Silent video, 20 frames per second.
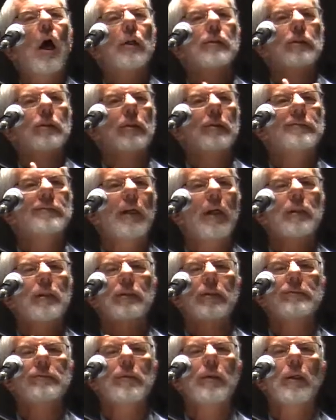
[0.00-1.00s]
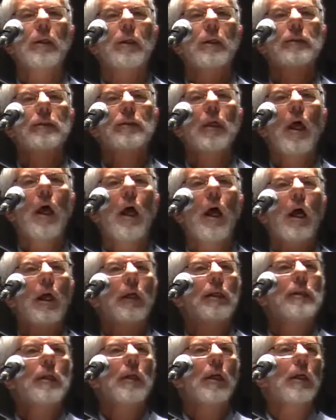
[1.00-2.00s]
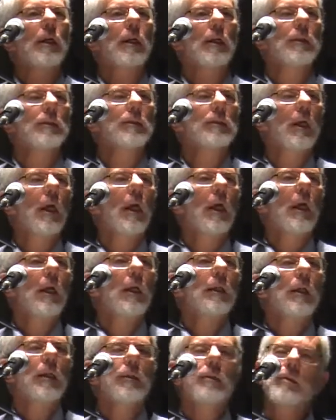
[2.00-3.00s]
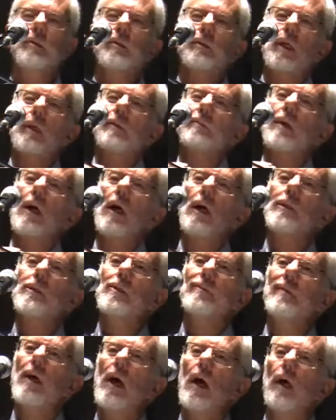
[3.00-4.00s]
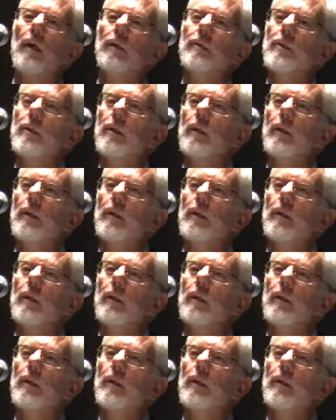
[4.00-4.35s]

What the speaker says: to convey some of these ideas. They write about